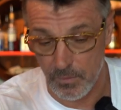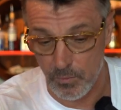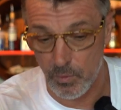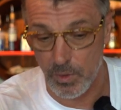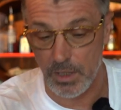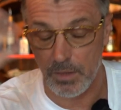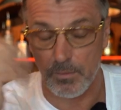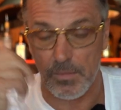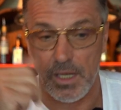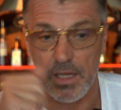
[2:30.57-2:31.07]

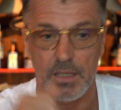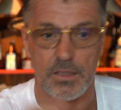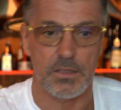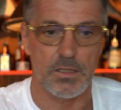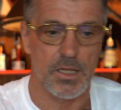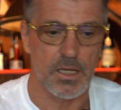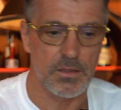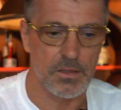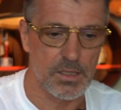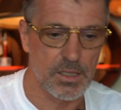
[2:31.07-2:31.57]

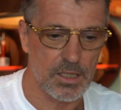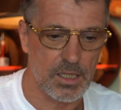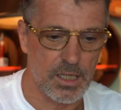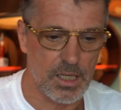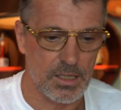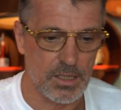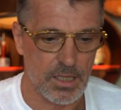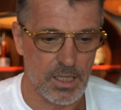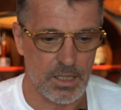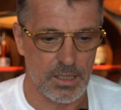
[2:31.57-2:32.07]
Willem-Alexander
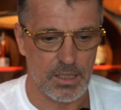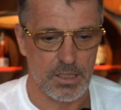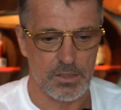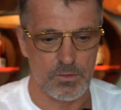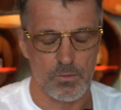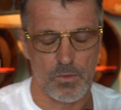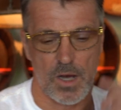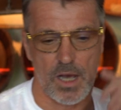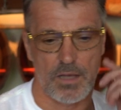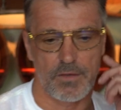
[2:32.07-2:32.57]
and
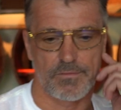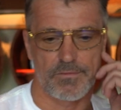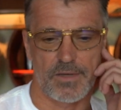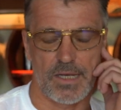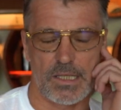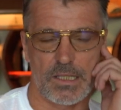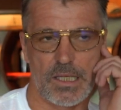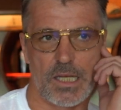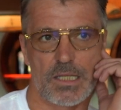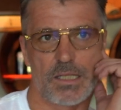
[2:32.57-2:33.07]
his wife,
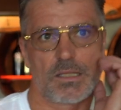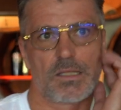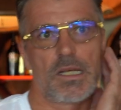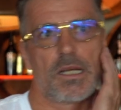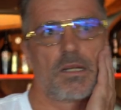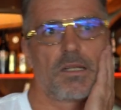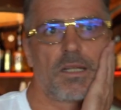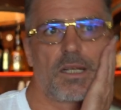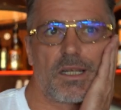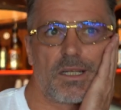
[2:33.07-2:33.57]
and
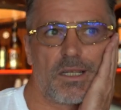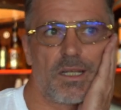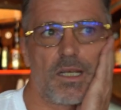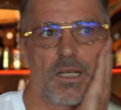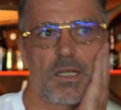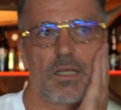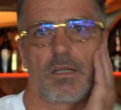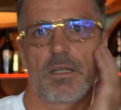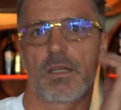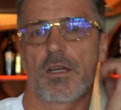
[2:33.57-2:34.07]

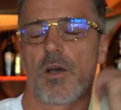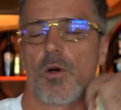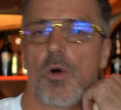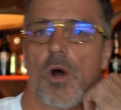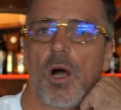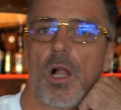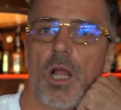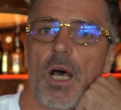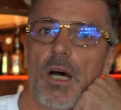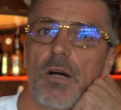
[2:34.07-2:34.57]
they go
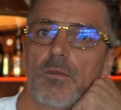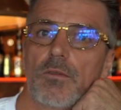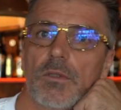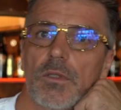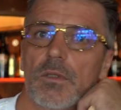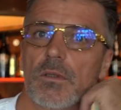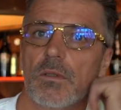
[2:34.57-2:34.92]
all out.